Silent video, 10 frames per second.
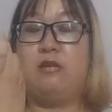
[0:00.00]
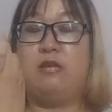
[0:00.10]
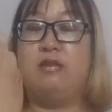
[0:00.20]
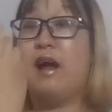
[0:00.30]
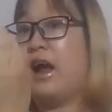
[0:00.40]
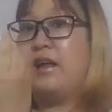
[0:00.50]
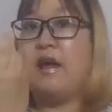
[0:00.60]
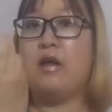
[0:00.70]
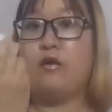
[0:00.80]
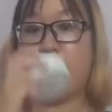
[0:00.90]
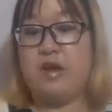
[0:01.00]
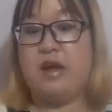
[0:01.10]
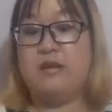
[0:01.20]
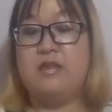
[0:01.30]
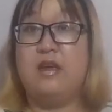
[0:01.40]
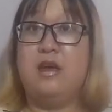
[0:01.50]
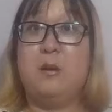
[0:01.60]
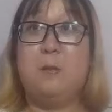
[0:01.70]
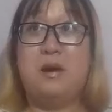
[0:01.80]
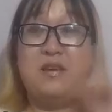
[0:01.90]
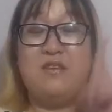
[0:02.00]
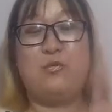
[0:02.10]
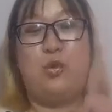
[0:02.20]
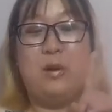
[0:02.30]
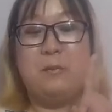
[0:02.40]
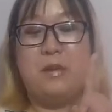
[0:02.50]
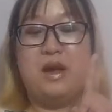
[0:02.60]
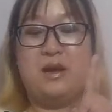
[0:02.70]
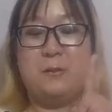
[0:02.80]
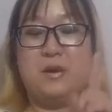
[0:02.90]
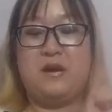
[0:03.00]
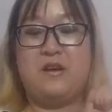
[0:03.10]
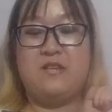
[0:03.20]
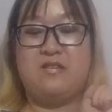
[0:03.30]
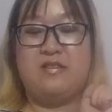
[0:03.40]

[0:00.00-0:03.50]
9 out of 10, minus one mark because